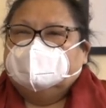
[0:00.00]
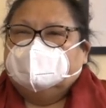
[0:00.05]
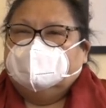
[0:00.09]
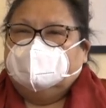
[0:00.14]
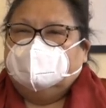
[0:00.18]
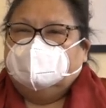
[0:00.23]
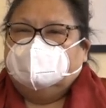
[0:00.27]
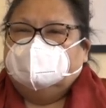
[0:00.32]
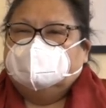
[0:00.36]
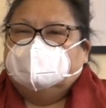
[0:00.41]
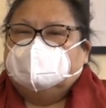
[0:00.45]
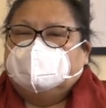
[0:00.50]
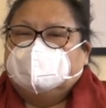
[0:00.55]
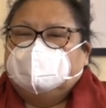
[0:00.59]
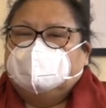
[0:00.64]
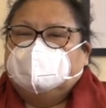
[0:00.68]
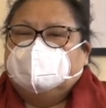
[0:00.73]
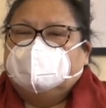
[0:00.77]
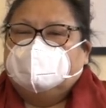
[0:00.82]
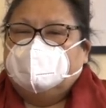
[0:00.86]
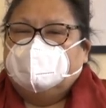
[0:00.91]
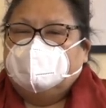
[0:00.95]
go and
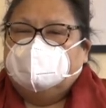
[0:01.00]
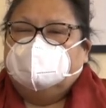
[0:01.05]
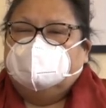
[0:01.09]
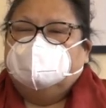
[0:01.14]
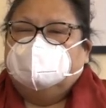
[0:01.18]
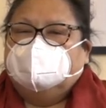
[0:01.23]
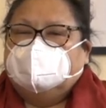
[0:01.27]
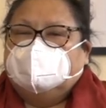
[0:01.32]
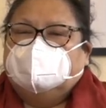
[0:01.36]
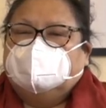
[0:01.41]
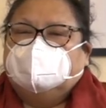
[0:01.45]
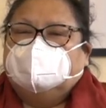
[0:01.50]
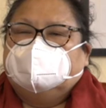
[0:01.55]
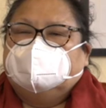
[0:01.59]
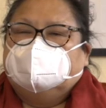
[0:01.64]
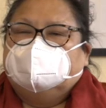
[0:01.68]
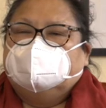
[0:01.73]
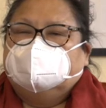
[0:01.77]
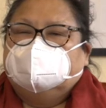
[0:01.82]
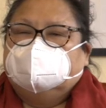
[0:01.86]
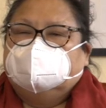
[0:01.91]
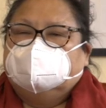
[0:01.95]
spend their own money
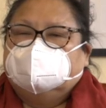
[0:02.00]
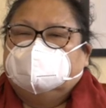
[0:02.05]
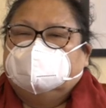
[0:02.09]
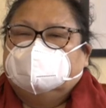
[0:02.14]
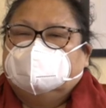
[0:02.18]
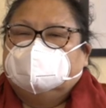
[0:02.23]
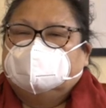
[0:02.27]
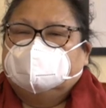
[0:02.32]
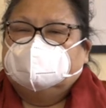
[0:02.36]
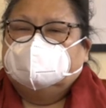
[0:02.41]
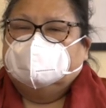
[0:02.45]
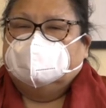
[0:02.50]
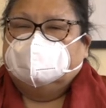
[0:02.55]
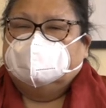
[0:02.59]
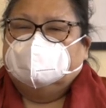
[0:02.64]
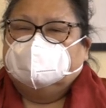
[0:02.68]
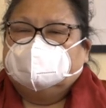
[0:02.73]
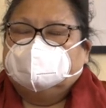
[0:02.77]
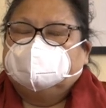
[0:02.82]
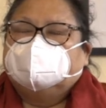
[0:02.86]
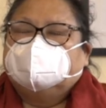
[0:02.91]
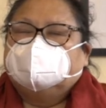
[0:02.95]
to get
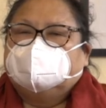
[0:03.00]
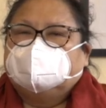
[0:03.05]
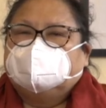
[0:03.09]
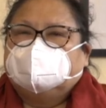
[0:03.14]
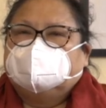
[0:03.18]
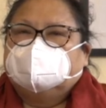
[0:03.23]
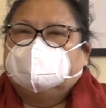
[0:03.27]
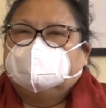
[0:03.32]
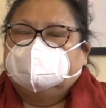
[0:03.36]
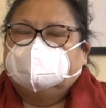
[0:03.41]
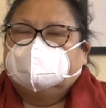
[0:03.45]
us food.